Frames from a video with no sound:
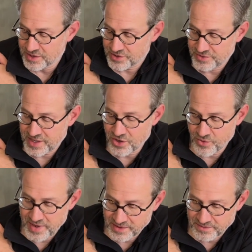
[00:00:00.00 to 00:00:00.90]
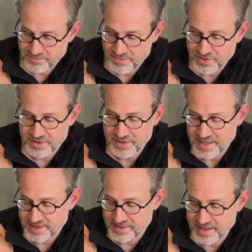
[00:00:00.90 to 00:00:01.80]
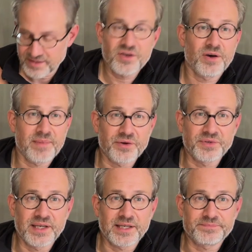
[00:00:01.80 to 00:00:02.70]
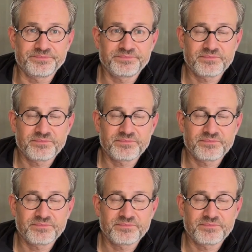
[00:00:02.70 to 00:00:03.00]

So they go in, but they didn't come out again.